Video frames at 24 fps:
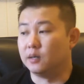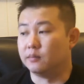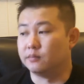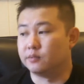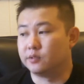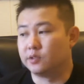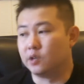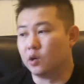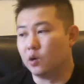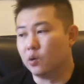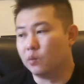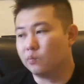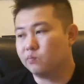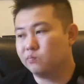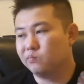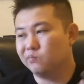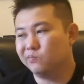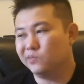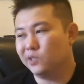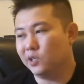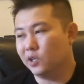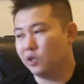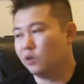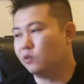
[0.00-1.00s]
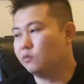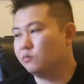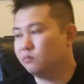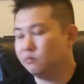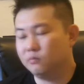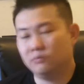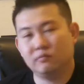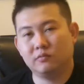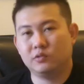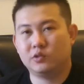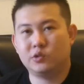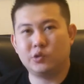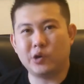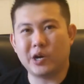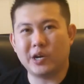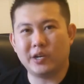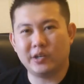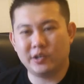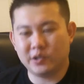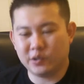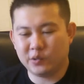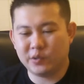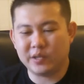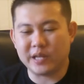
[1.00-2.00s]
So, you know, try
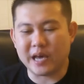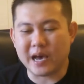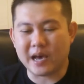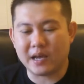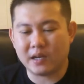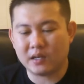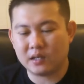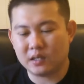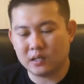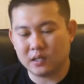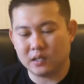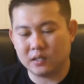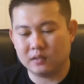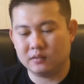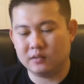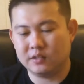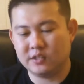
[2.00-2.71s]
to do that.